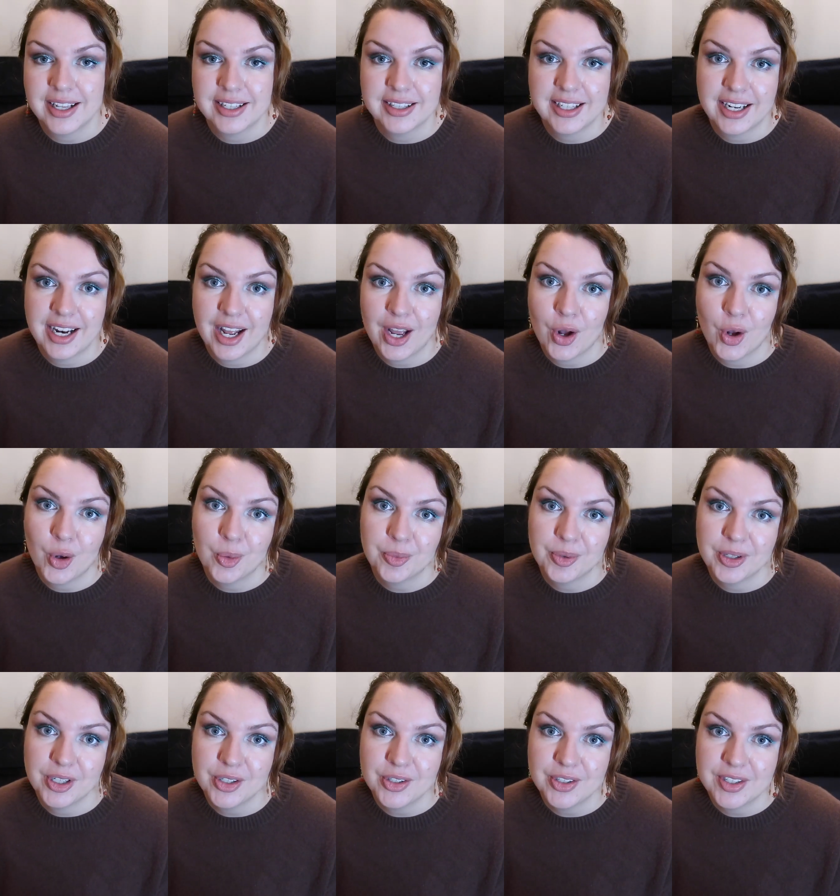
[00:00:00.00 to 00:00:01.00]
then I hope
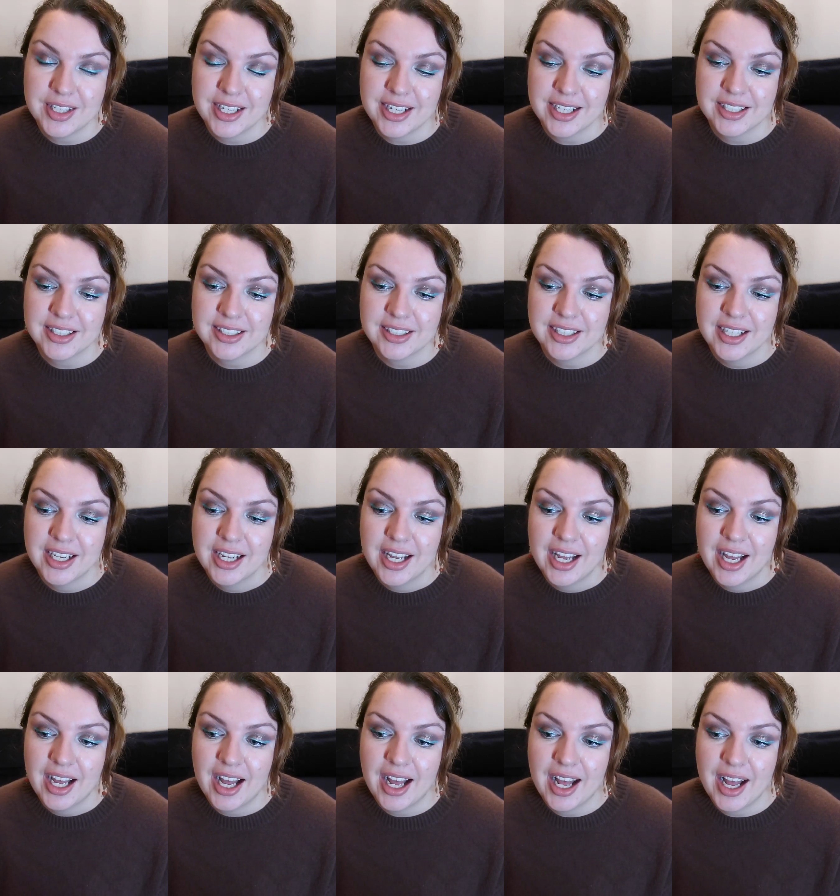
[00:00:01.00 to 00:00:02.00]
you still
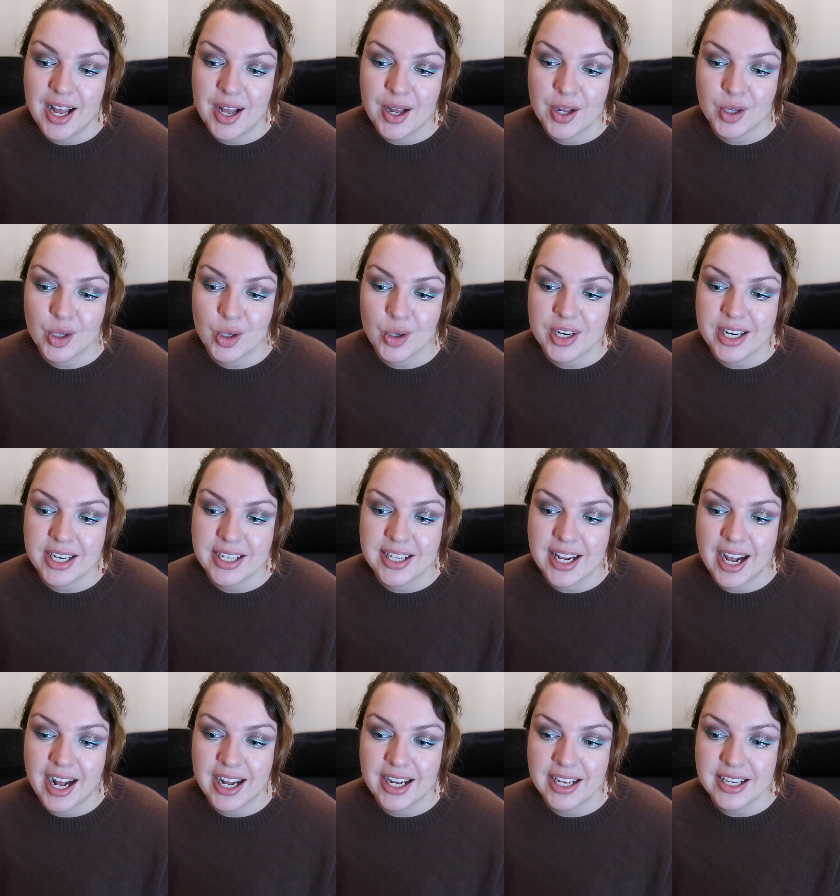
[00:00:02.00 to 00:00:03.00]
got
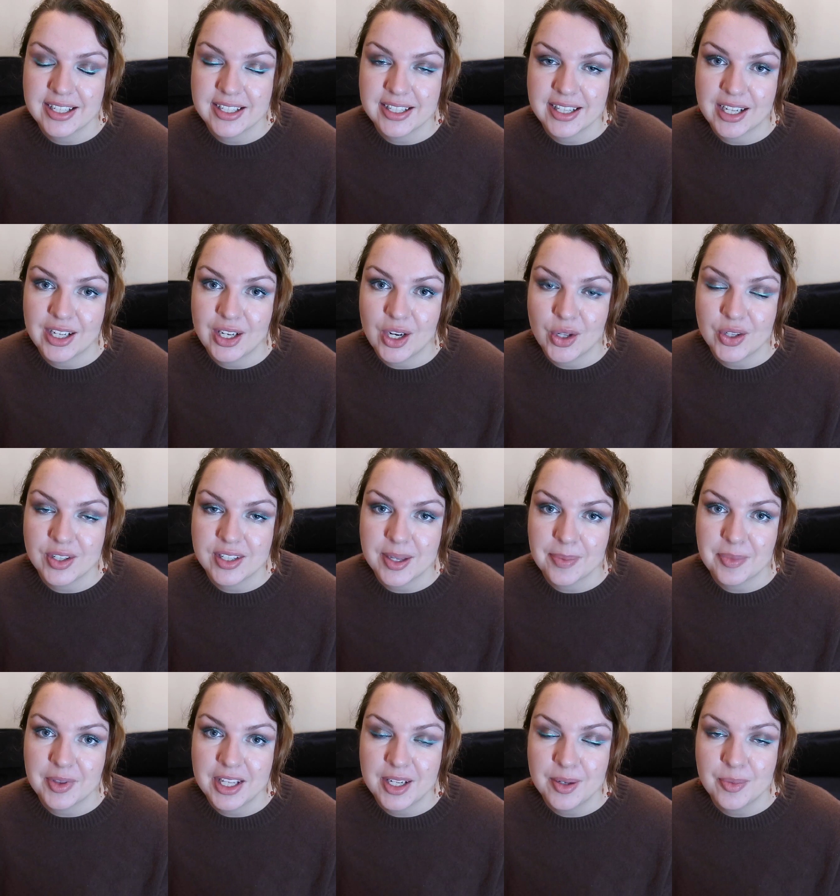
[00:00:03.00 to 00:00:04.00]
enticed and learned
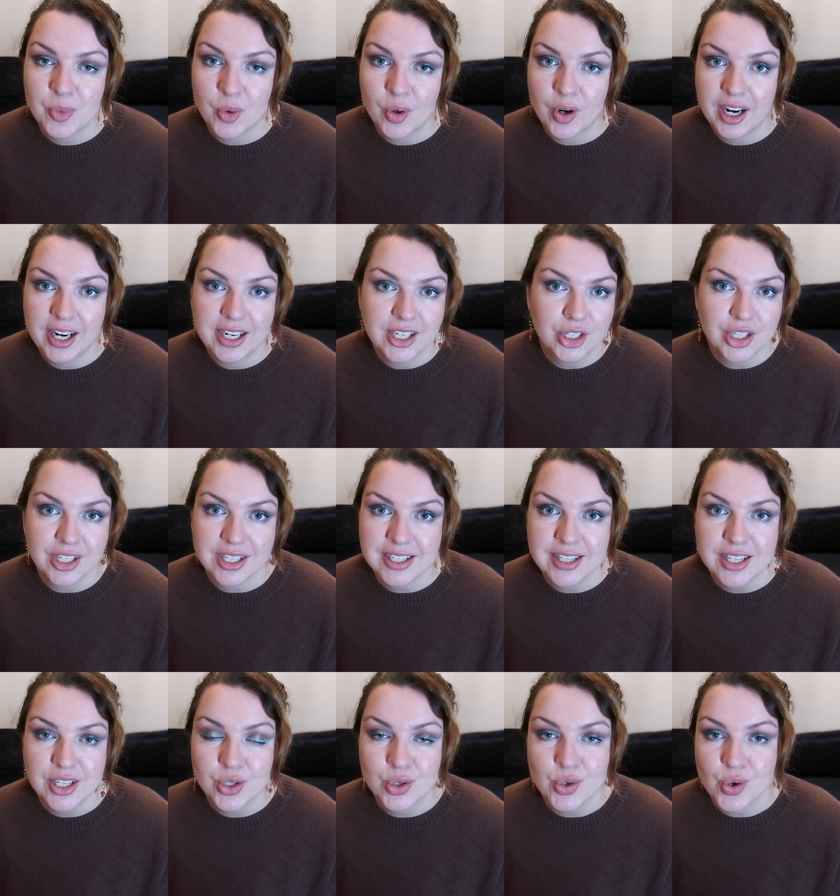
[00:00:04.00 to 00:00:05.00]
something more and
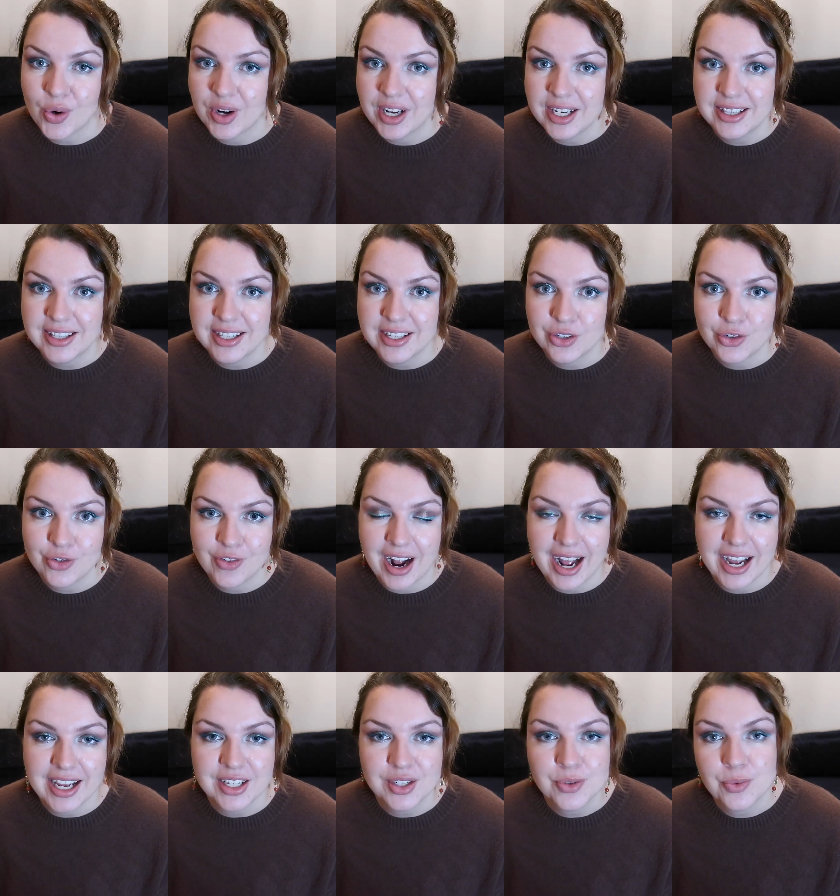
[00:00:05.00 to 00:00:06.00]
just enjoyed this
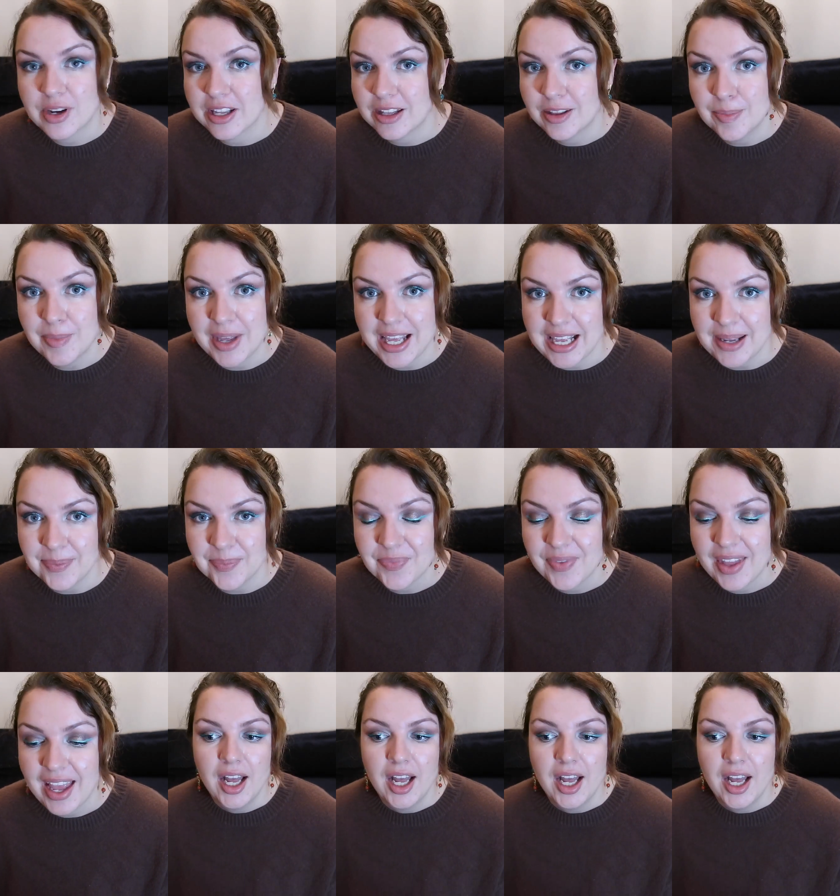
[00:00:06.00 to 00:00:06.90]
ride with me.